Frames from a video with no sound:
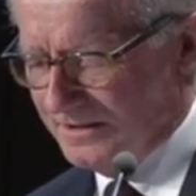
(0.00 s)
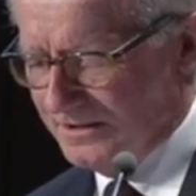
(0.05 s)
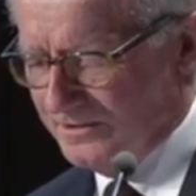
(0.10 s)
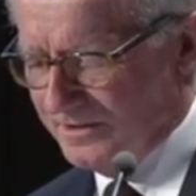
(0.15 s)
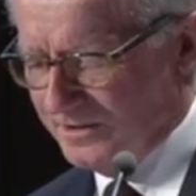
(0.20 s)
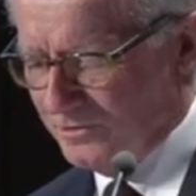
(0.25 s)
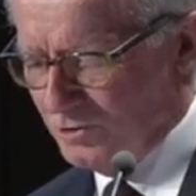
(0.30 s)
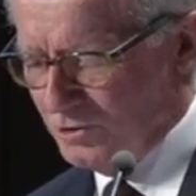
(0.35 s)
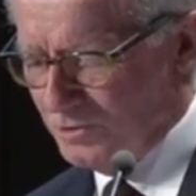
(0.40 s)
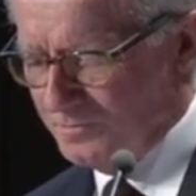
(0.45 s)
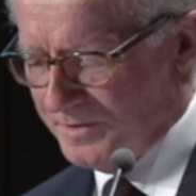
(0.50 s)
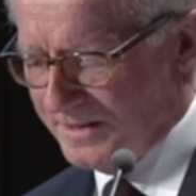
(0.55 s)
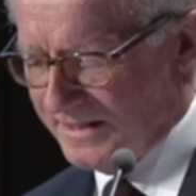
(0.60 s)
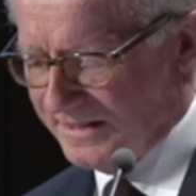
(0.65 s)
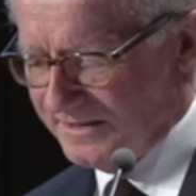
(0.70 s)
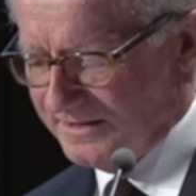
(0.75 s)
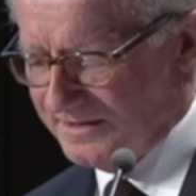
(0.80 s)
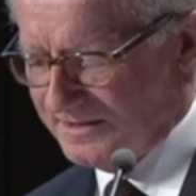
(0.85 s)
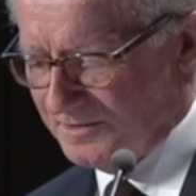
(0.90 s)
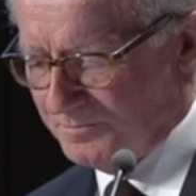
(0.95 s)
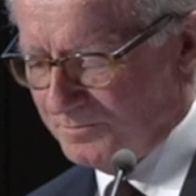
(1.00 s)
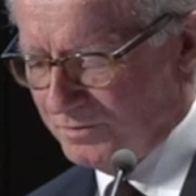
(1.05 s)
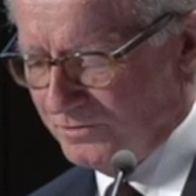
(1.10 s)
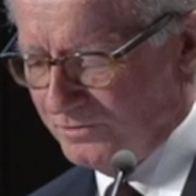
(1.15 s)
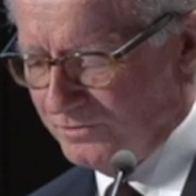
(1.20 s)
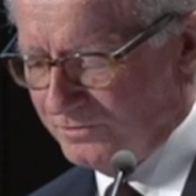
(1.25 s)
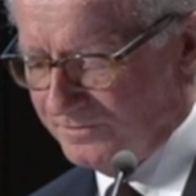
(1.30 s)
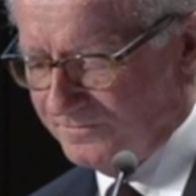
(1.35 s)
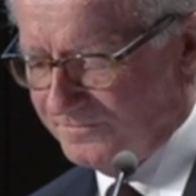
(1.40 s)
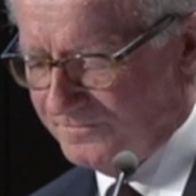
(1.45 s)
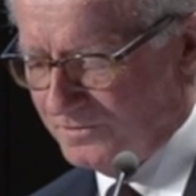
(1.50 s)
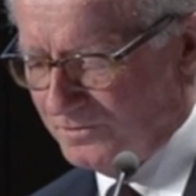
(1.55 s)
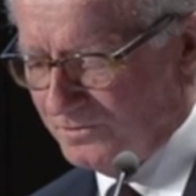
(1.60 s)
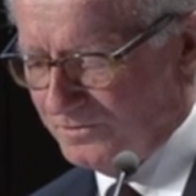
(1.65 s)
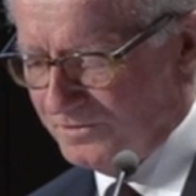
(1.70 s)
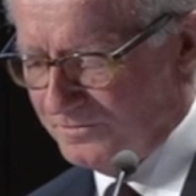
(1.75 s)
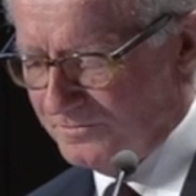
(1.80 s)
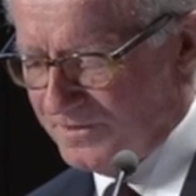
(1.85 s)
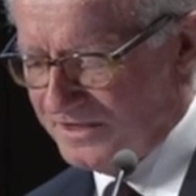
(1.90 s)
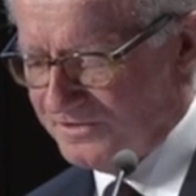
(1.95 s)
We had all-party support
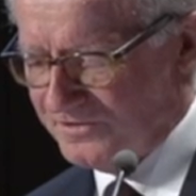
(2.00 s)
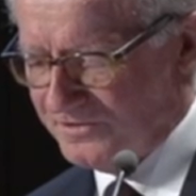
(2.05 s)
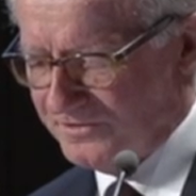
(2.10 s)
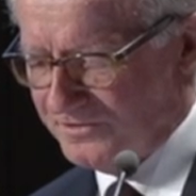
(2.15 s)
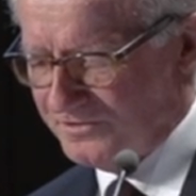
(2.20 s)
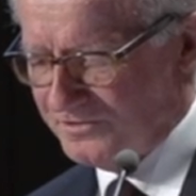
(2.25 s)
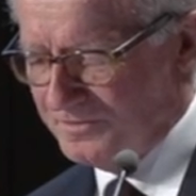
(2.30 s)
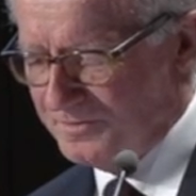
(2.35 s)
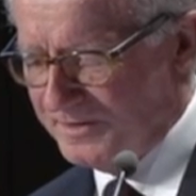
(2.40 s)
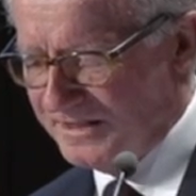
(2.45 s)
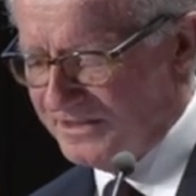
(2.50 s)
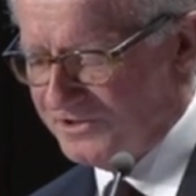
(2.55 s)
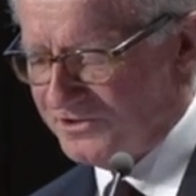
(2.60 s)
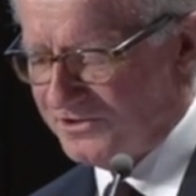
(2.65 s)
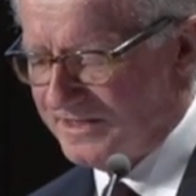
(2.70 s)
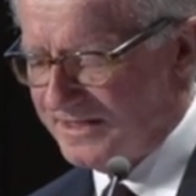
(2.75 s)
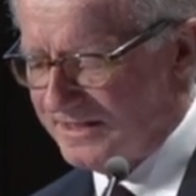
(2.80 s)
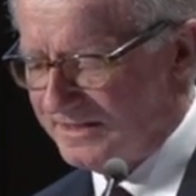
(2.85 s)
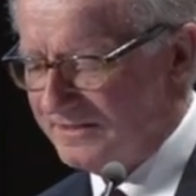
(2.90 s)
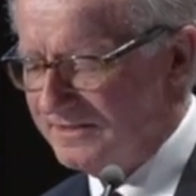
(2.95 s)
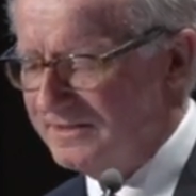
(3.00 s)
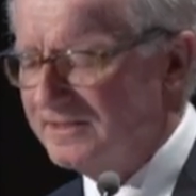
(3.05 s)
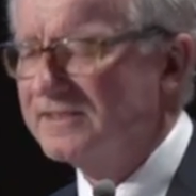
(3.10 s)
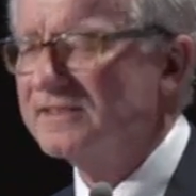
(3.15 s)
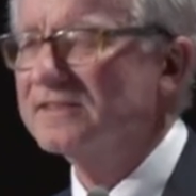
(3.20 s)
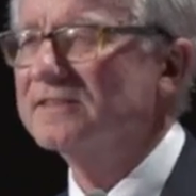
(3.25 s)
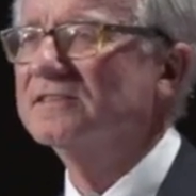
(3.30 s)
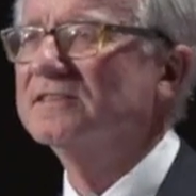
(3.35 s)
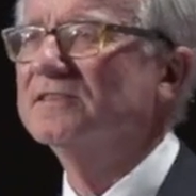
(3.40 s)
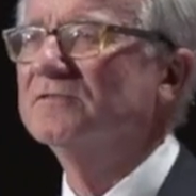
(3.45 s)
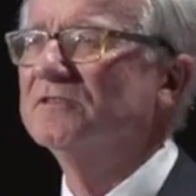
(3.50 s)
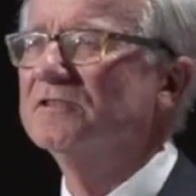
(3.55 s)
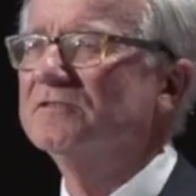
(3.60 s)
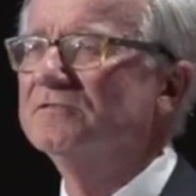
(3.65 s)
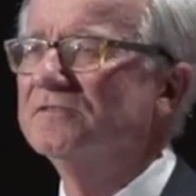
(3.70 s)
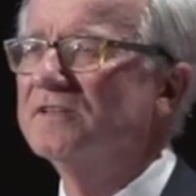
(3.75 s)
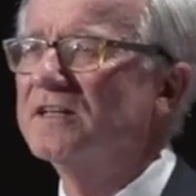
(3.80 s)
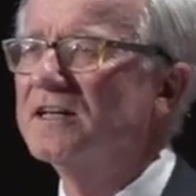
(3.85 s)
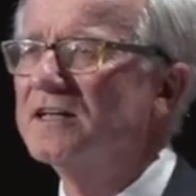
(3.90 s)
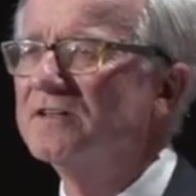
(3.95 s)
for the Racial Discrimination Act in
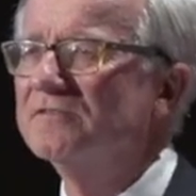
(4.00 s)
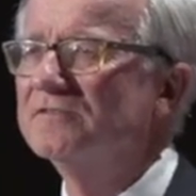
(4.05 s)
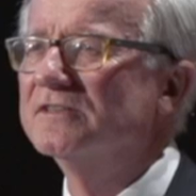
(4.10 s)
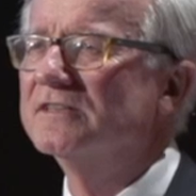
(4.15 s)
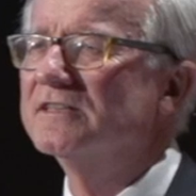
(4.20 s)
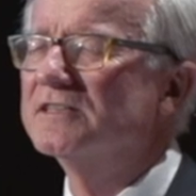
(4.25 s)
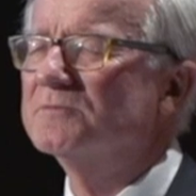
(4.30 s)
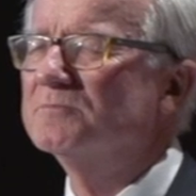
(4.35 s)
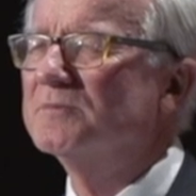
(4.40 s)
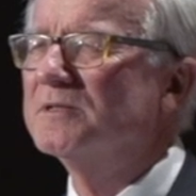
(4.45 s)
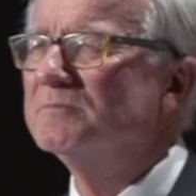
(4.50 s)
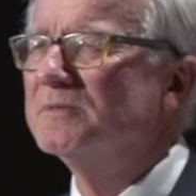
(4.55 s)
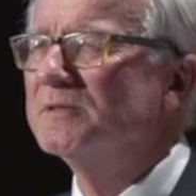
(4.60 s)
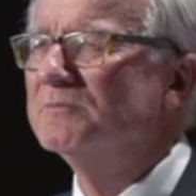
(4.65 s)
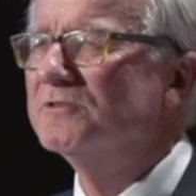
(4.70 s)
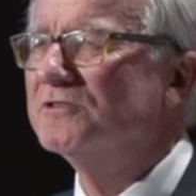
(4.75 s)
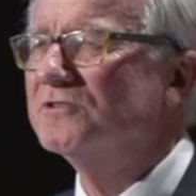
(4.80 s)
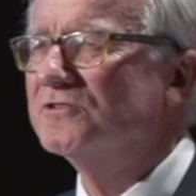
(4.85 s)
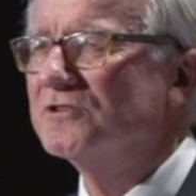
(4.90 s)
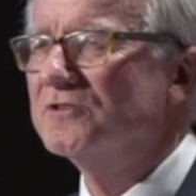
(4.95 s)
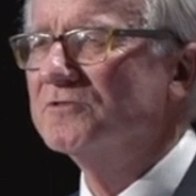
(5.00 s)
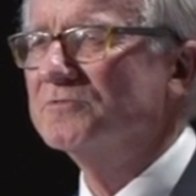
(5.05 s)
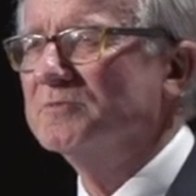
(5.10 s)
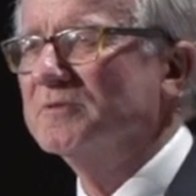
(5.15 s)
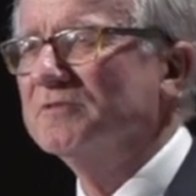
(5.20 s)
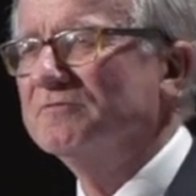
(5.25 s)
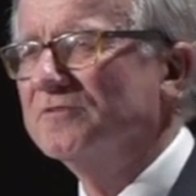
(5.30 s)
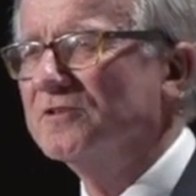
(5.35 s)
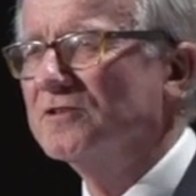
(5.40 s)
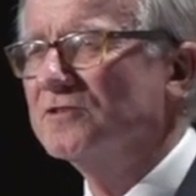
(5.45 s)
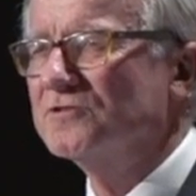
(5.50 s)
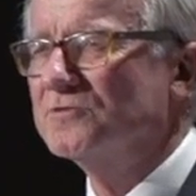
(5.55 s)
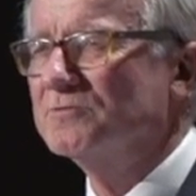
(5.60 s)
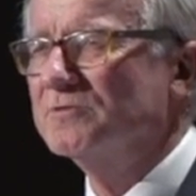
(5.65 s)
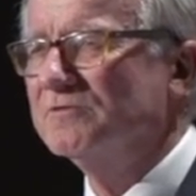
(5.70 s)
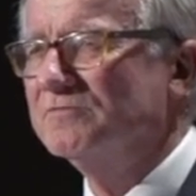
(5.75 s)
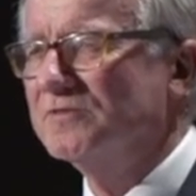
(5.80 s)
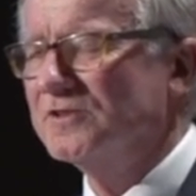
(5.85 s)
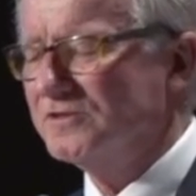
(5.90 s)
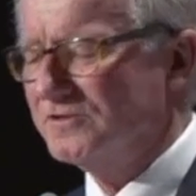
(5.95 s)
1975. Unless my memory serves me false,
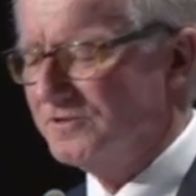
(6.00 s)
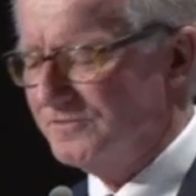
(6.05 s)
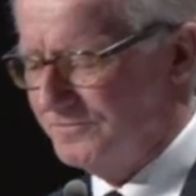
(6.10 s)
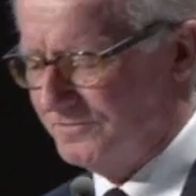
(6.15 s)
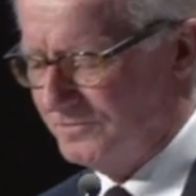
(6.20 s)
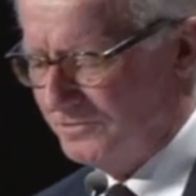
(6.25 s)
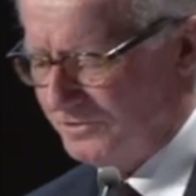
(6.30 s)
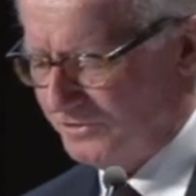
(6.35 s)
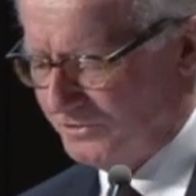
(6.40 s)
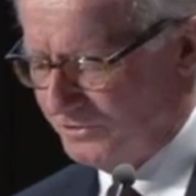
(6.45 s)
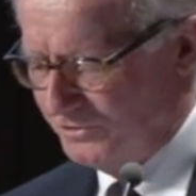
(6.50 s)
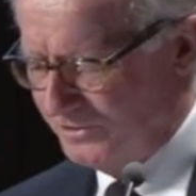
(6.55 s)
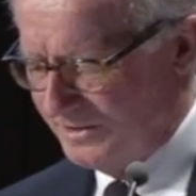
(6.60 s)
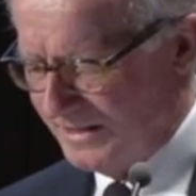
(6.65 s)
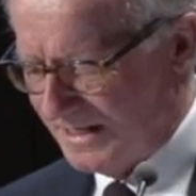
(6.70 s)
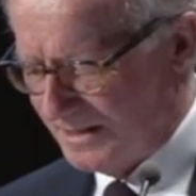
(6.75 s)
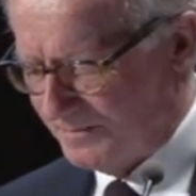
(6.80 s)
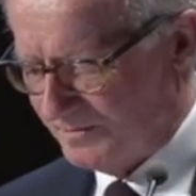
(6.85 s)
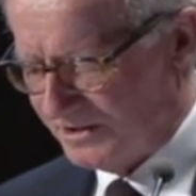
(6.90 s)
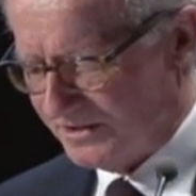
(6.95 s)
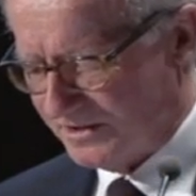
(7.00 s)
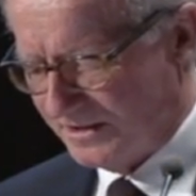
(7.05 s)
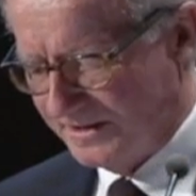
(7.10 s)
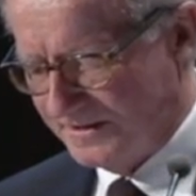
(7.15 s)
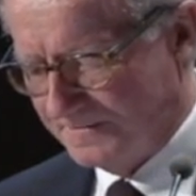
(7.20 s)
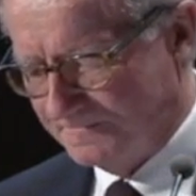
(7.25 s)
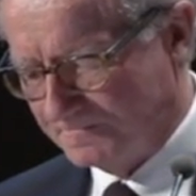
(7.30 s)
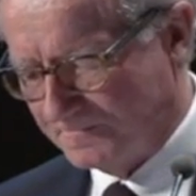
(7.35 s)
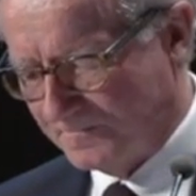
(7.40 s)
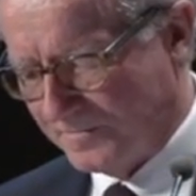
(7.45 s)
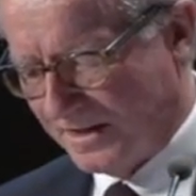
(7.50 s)
we voted for it unanimously.